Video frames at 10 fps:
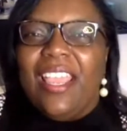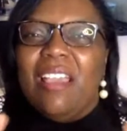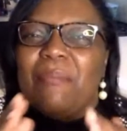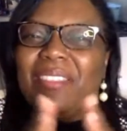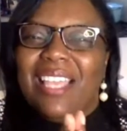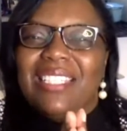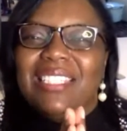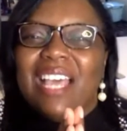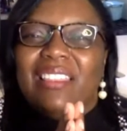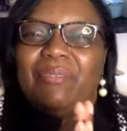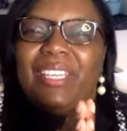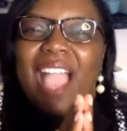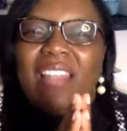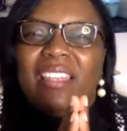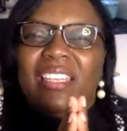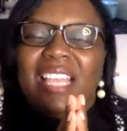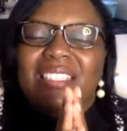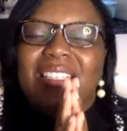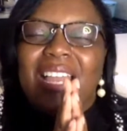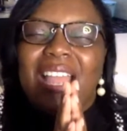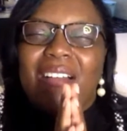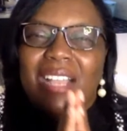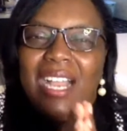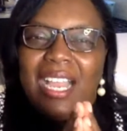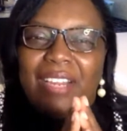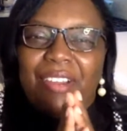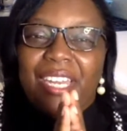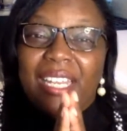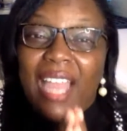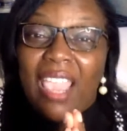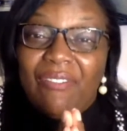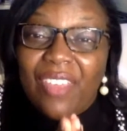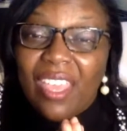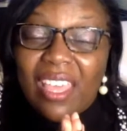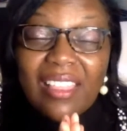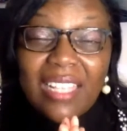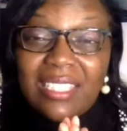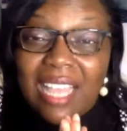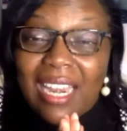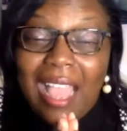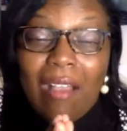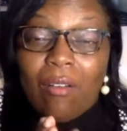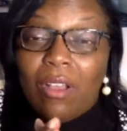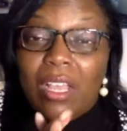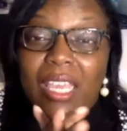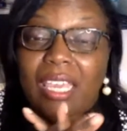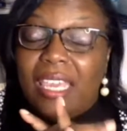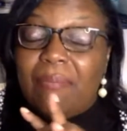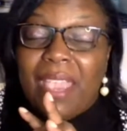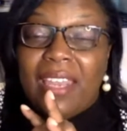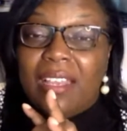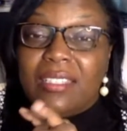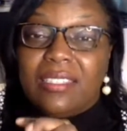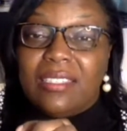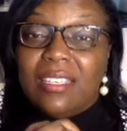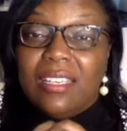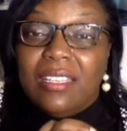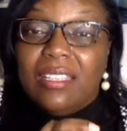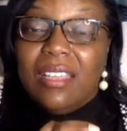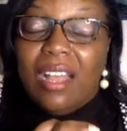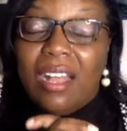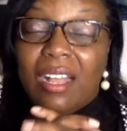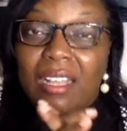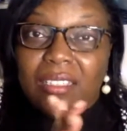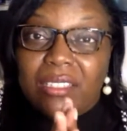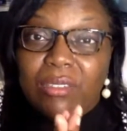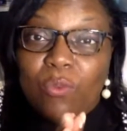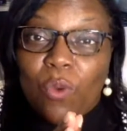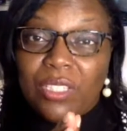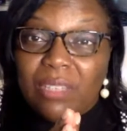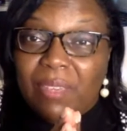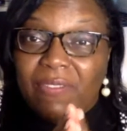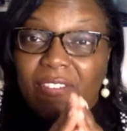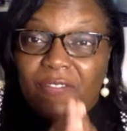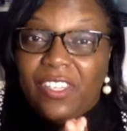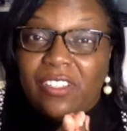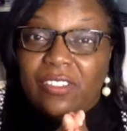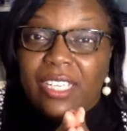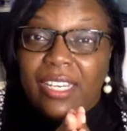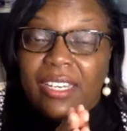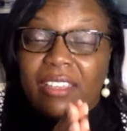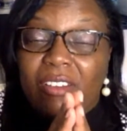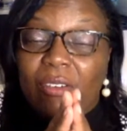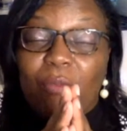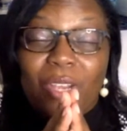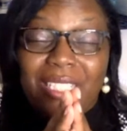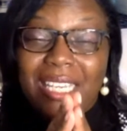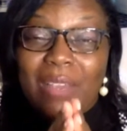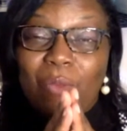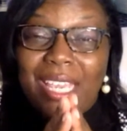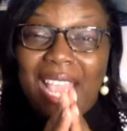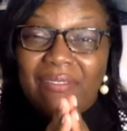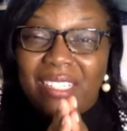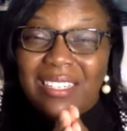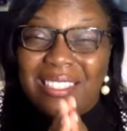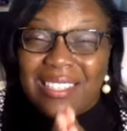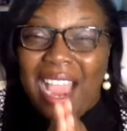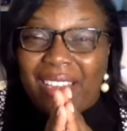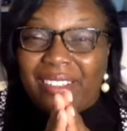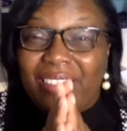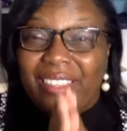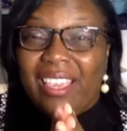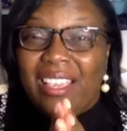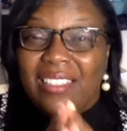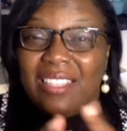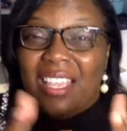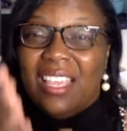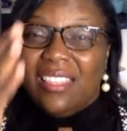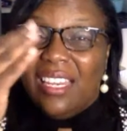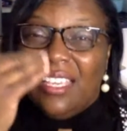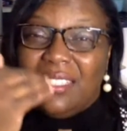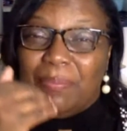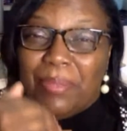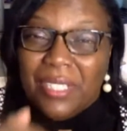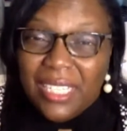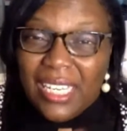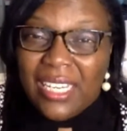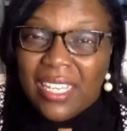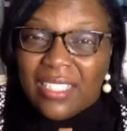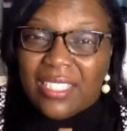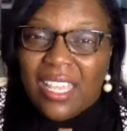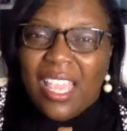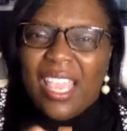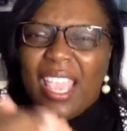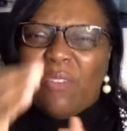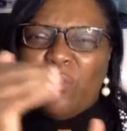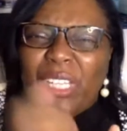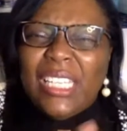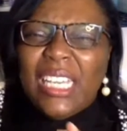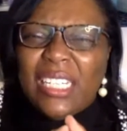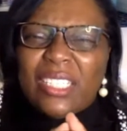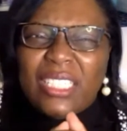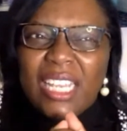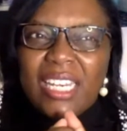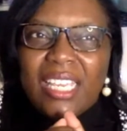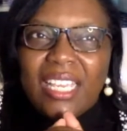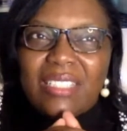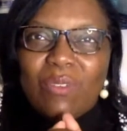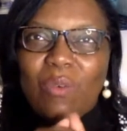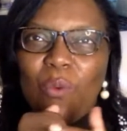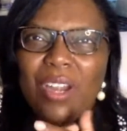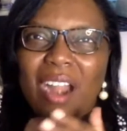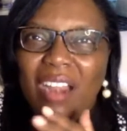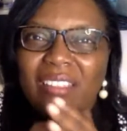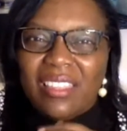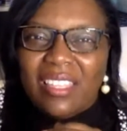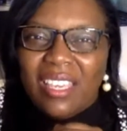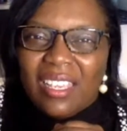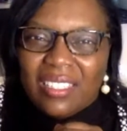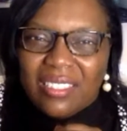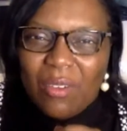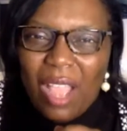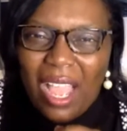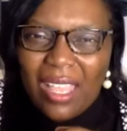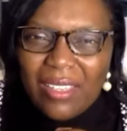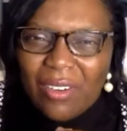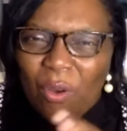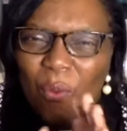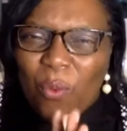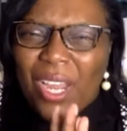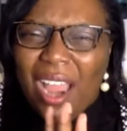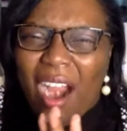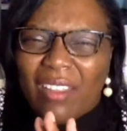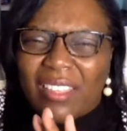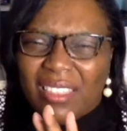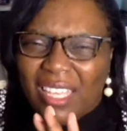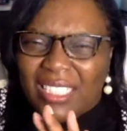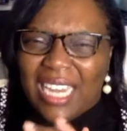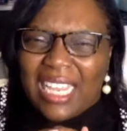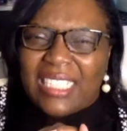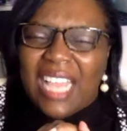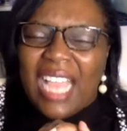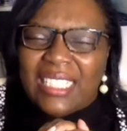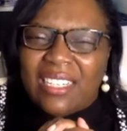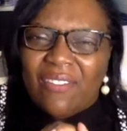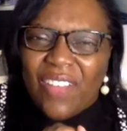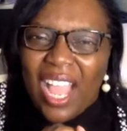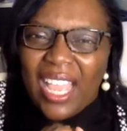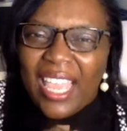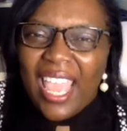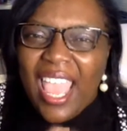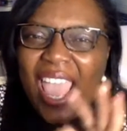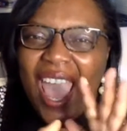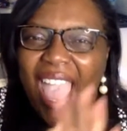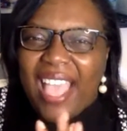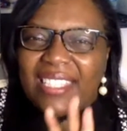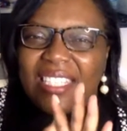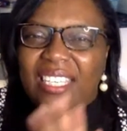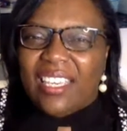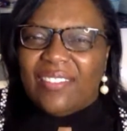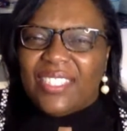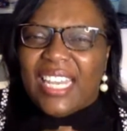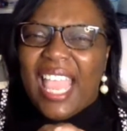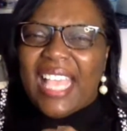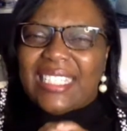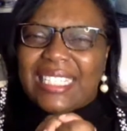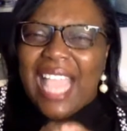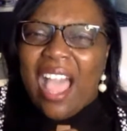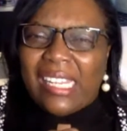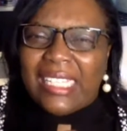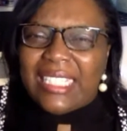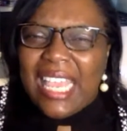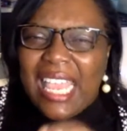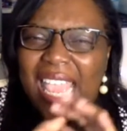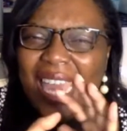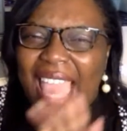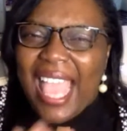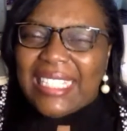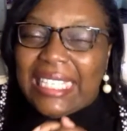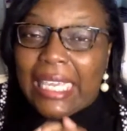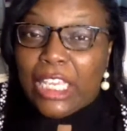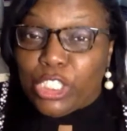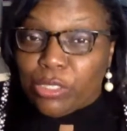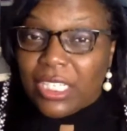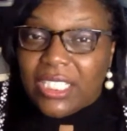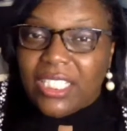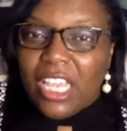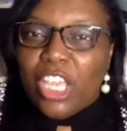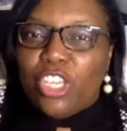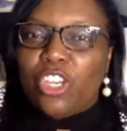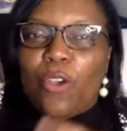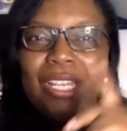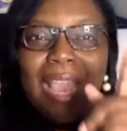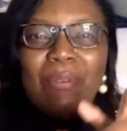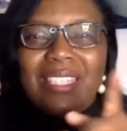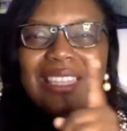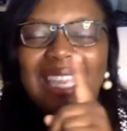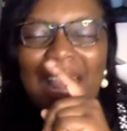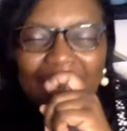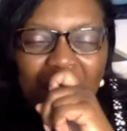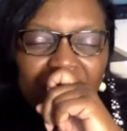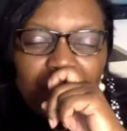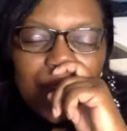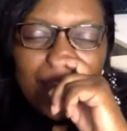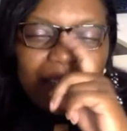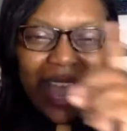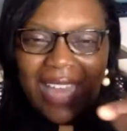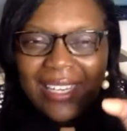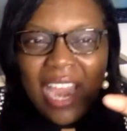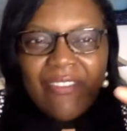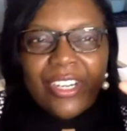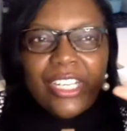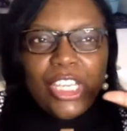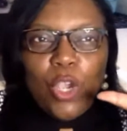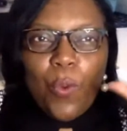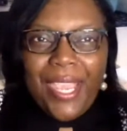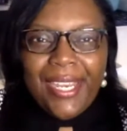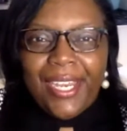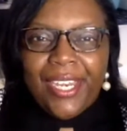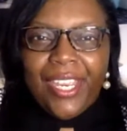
But that's not the reality. That's not how God created life. That's not how he made us to want to be fulfilled. And, once again, we have to desire the things that he's put in us and really understand that, guess what are the things, what are the things that I can identify as the gifts and as the talents and as the interests, and that was the thing. I never equated